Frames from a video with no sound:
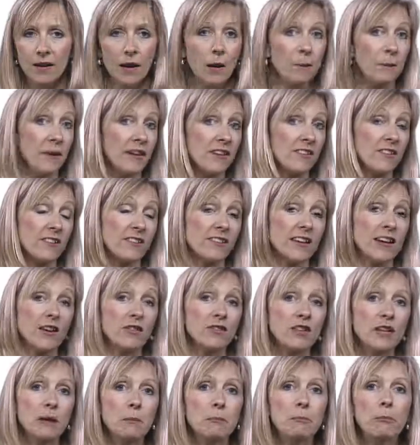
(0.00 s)
Peter
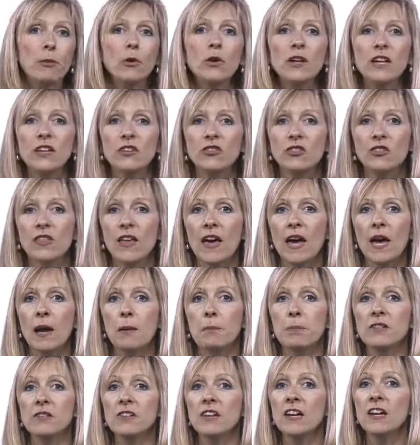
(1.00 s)
sounding bullish there,
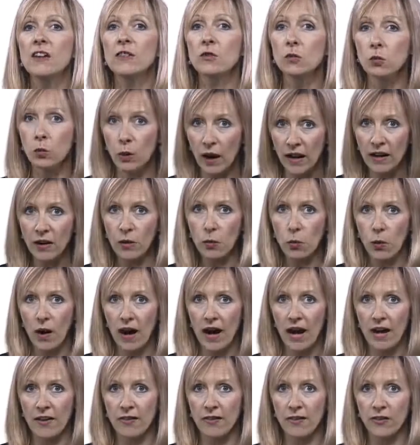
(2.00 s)
but he's well
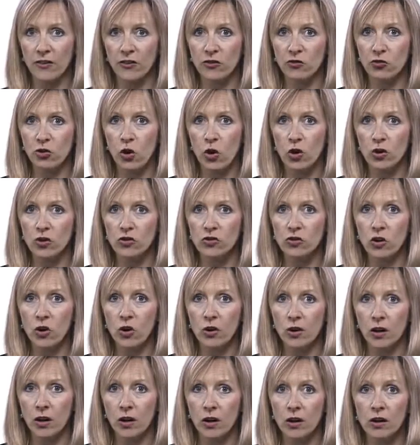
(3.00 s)
aware the strong
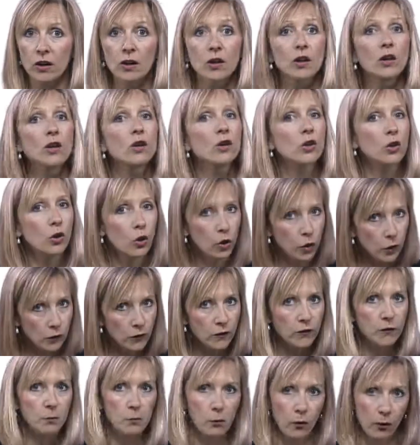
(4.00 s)
dollar could
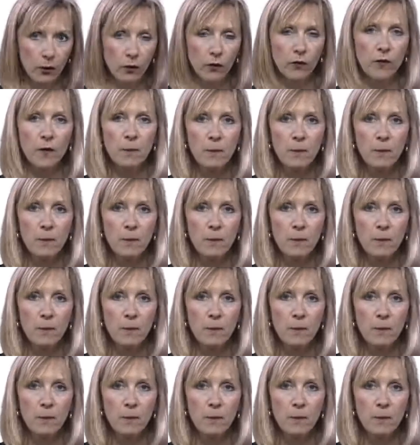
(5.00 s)
spoil the